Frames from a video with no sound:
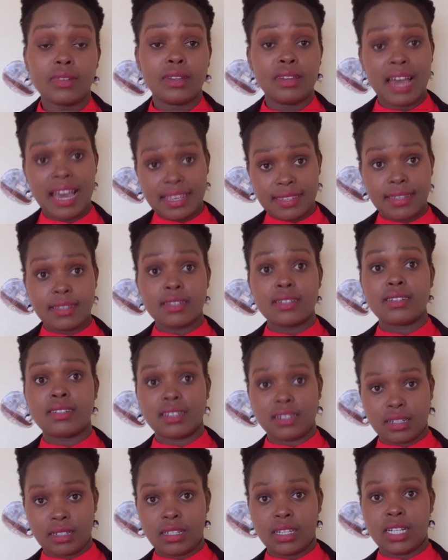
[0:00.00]
I said
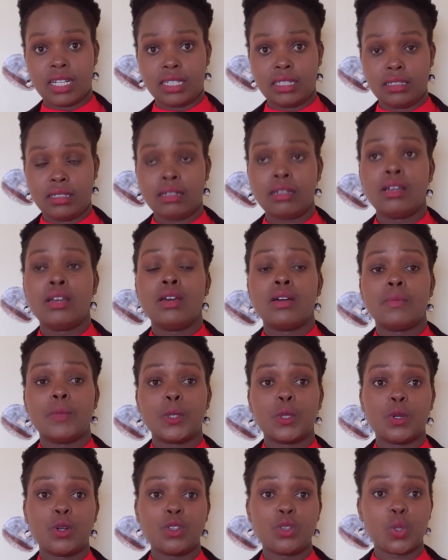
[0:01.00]
technically
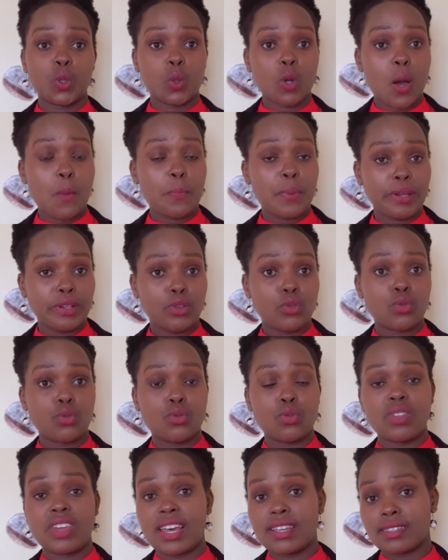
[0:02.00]
because you are paid to
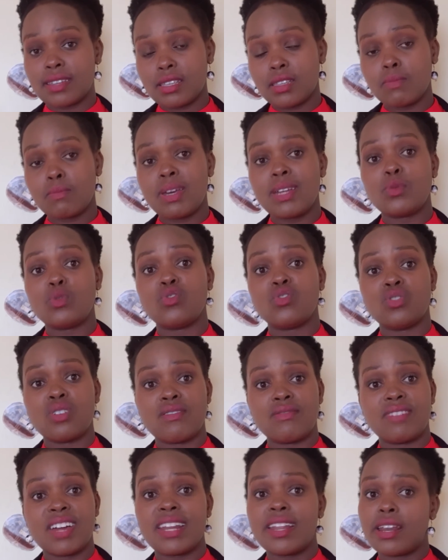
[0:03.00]
do the assessment which you
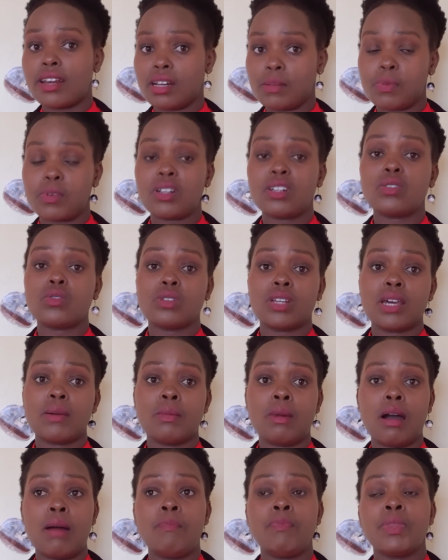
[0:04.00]
have done and reported to
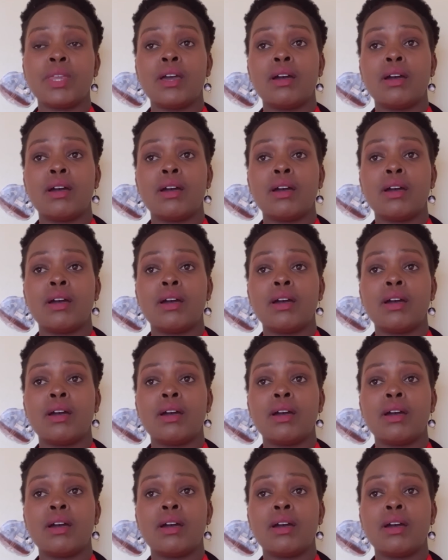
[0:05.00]
NEMA.